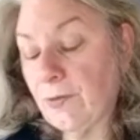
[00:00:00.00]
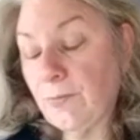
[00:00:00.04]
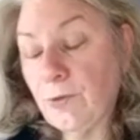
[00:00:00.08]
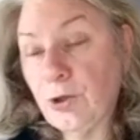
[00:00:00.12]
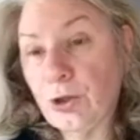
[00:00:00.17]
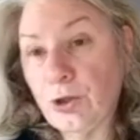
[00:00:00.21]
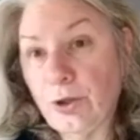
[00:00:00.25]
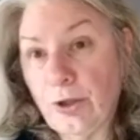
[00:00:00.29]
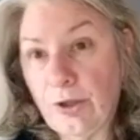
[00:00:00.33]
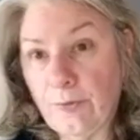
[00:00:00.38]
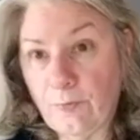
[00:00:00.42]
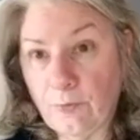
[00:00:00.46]

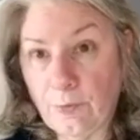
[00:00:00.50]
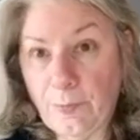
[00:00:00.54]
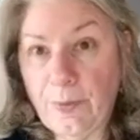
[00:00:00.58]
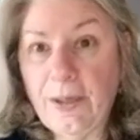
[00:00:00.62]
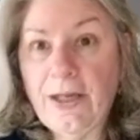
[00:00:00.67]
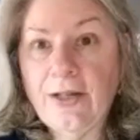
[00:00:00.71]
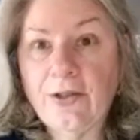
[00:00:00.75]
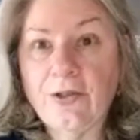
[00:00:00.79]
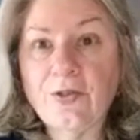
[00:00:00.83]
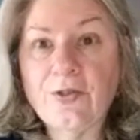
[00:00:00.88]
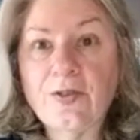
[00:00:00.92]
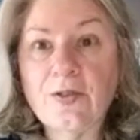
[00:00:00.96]
machine
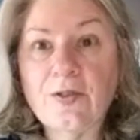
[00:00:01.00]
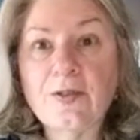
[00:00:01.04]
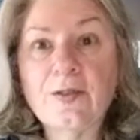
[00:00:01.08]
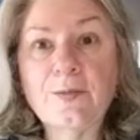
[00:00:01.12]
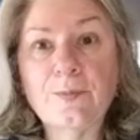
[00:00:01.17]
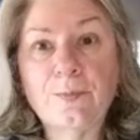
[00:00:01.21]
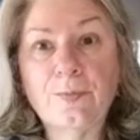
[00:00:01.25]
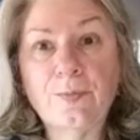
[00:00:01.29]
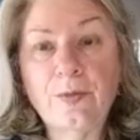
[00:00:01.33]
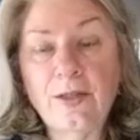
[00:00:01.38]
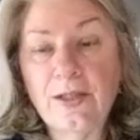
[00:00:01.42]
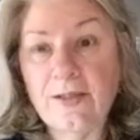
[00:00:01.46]
repairs
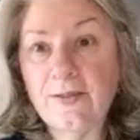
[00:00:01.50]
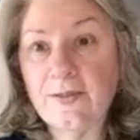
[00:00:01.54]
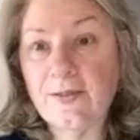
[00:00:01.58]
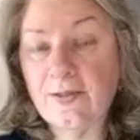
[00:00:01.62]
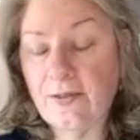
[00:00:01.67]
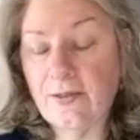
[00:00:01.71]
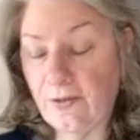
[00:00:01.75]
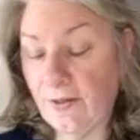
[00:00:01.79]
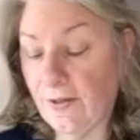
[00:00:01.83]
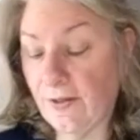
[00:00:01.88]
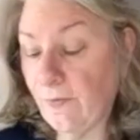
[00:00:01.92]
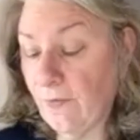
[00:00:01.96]
is
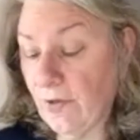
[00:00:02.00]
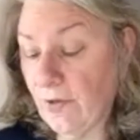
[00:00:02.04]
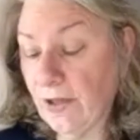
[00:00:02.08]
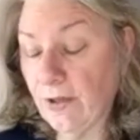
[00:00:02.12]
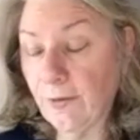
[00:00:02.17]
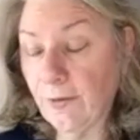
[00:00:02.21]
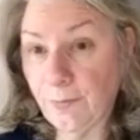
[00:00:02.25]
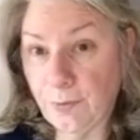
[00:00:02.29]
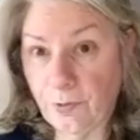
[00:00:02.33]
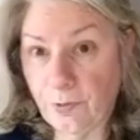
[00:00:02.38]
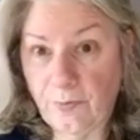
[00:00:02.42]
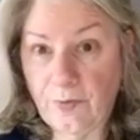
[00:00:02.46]

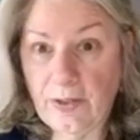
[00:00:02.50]
available.